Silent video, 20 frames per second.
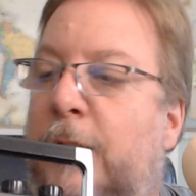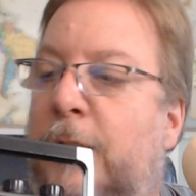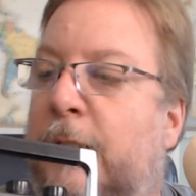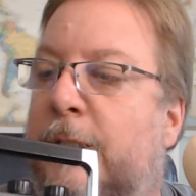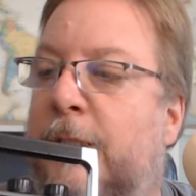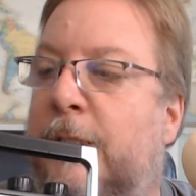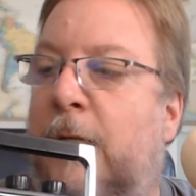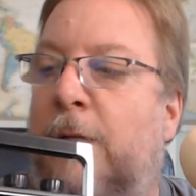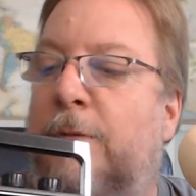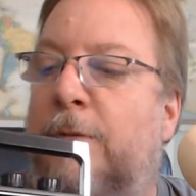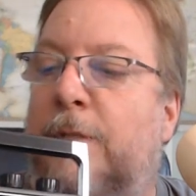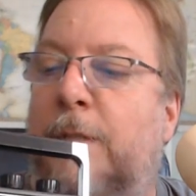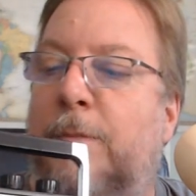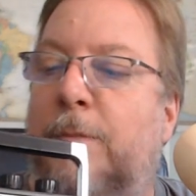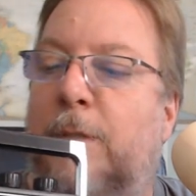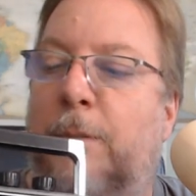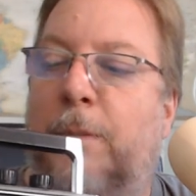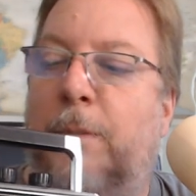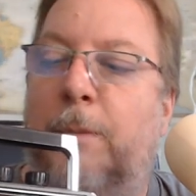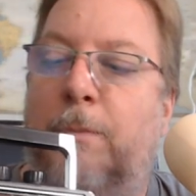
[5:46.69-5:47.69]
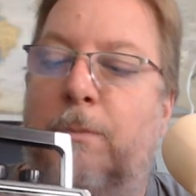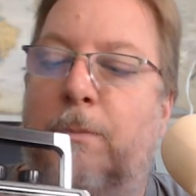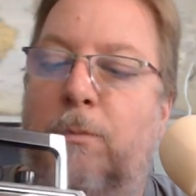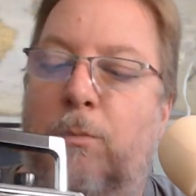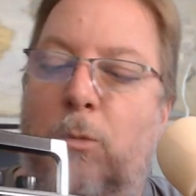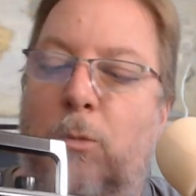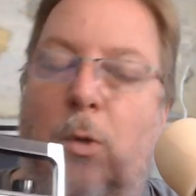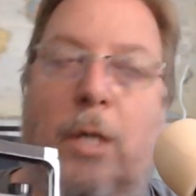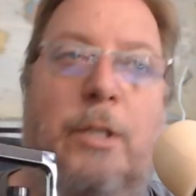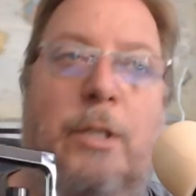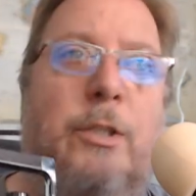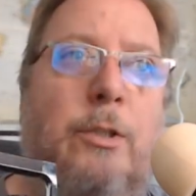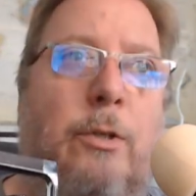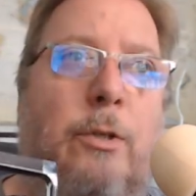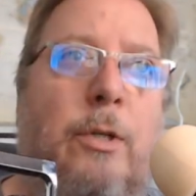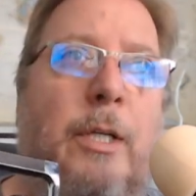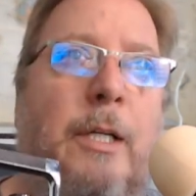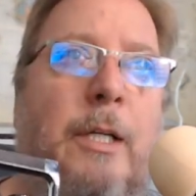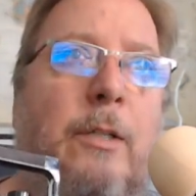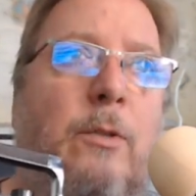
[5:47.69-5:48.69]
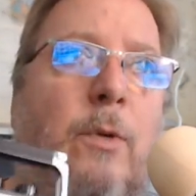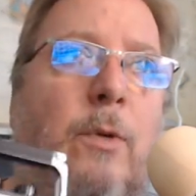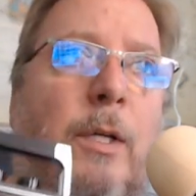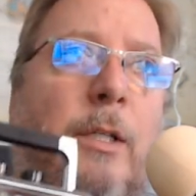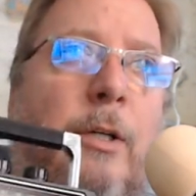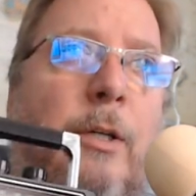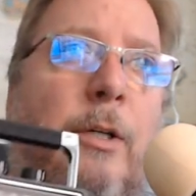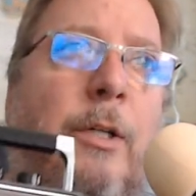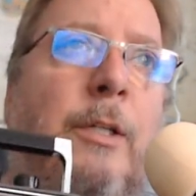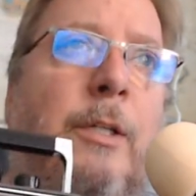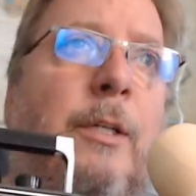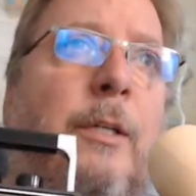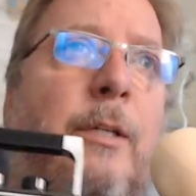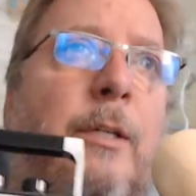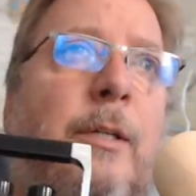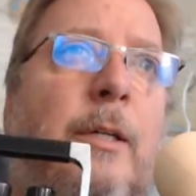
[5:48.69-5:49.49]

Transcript: itself seems to be quite sturdy and quite good.